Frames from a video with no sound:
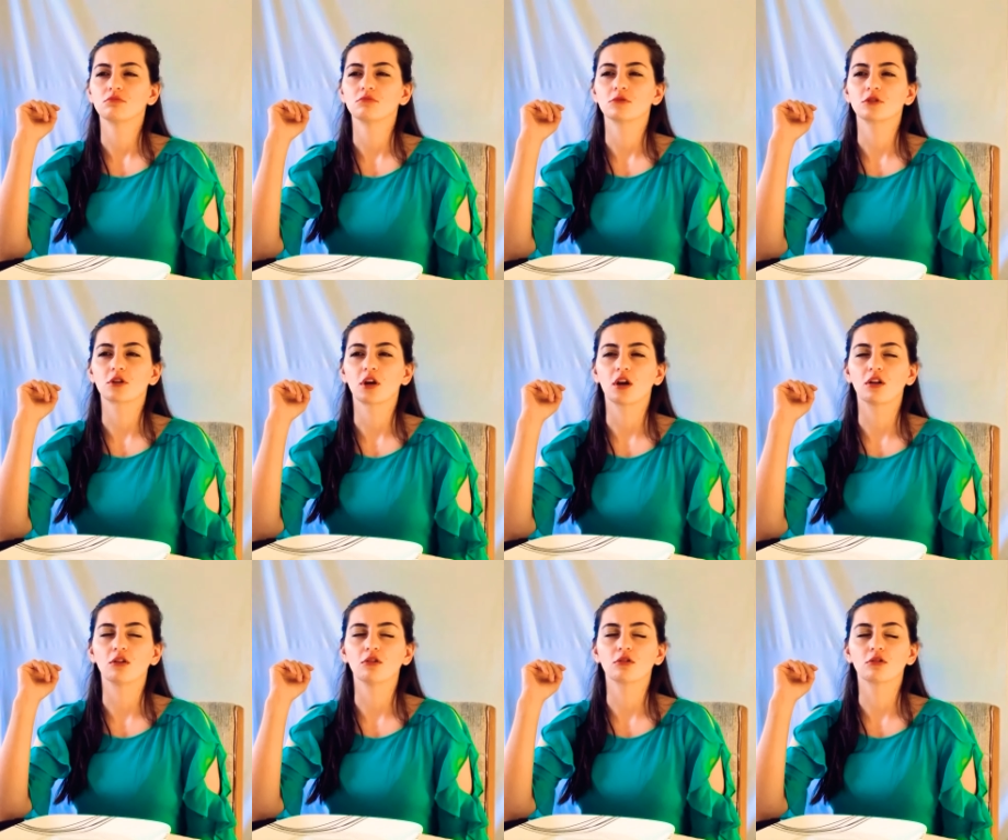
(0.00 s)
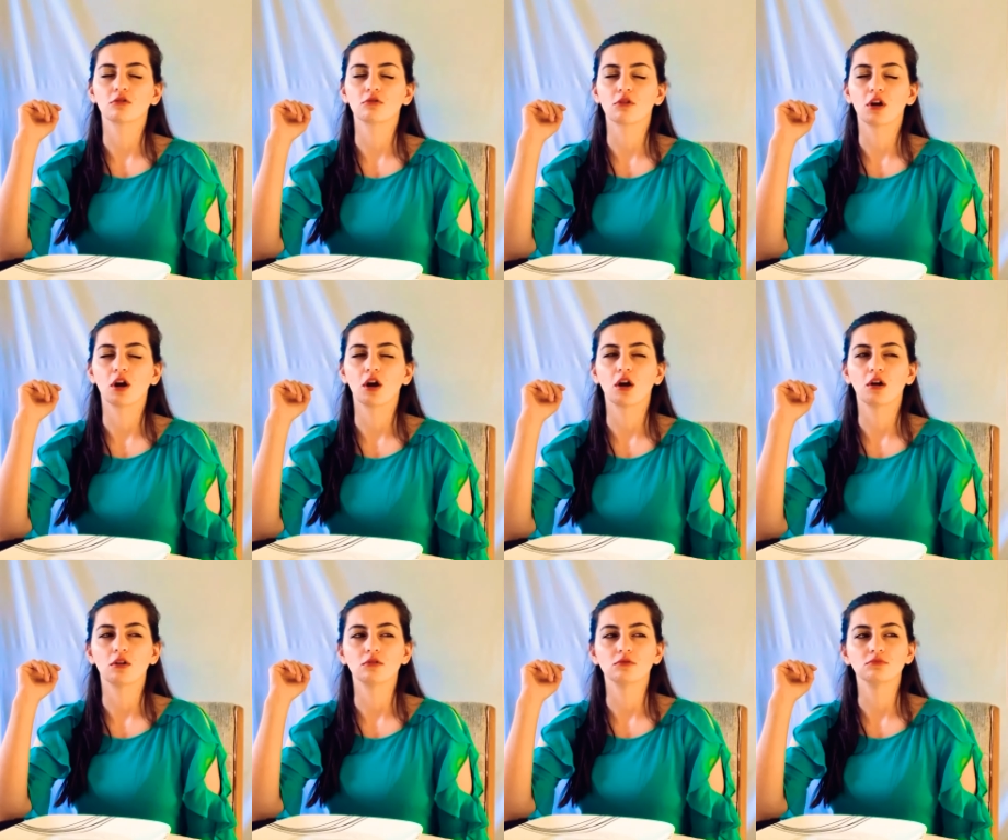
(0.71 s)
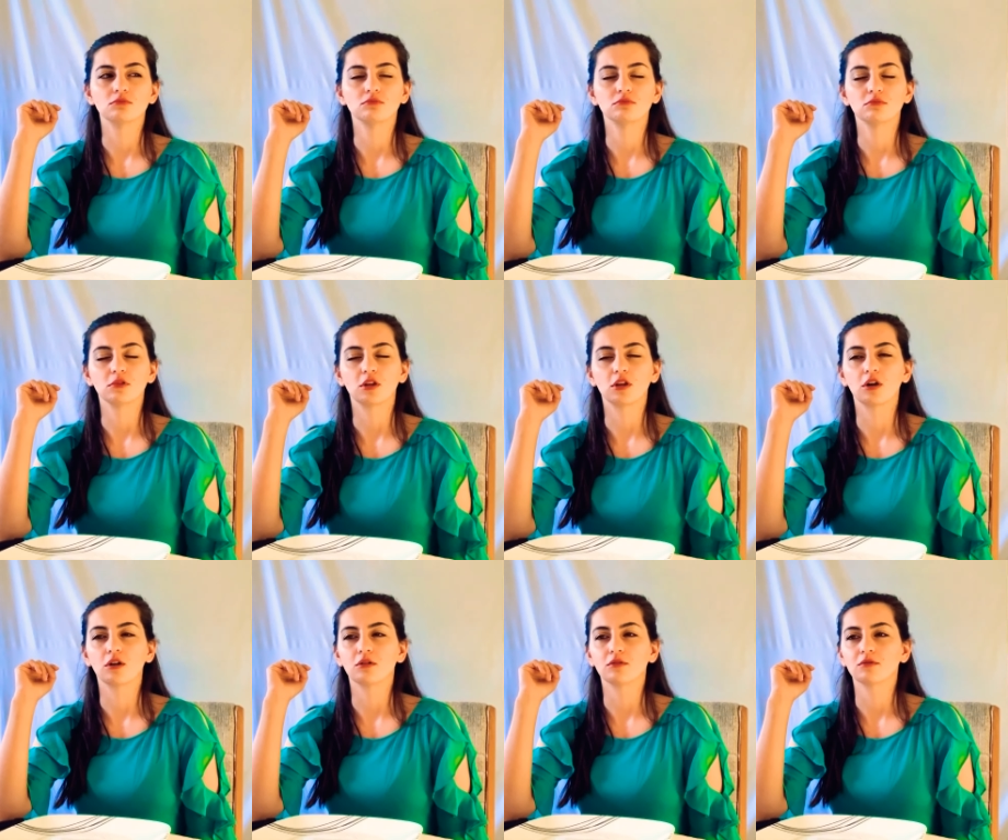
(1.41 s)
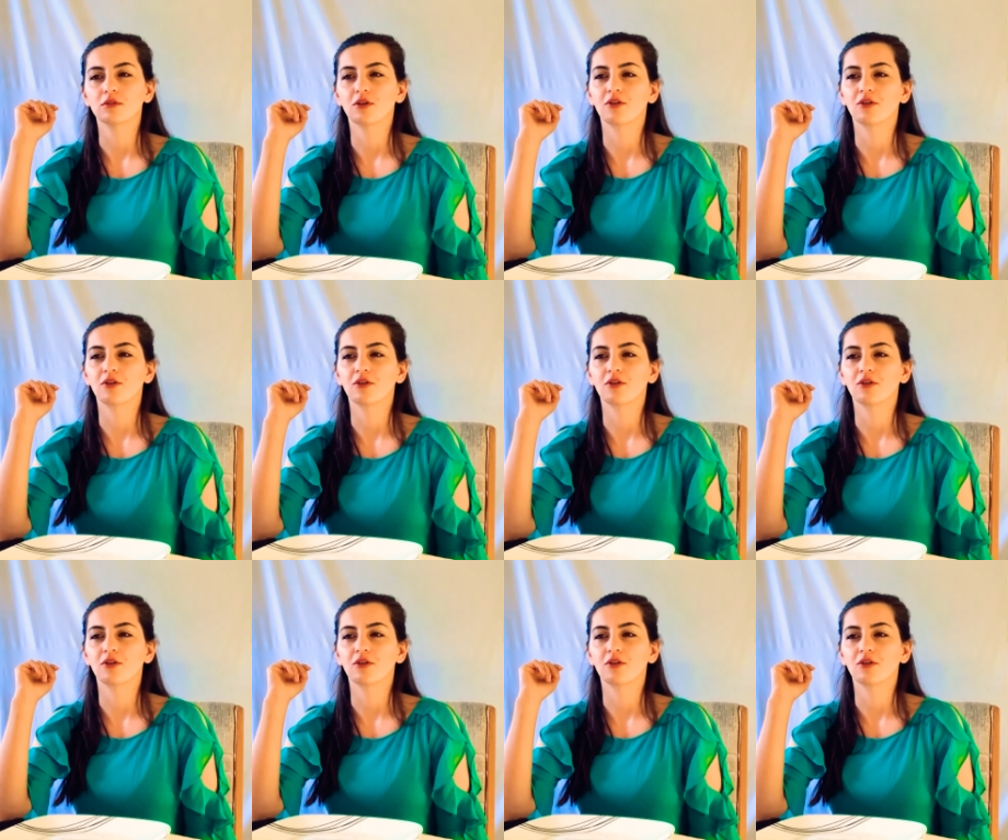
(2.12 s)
just kind of looking around, you know,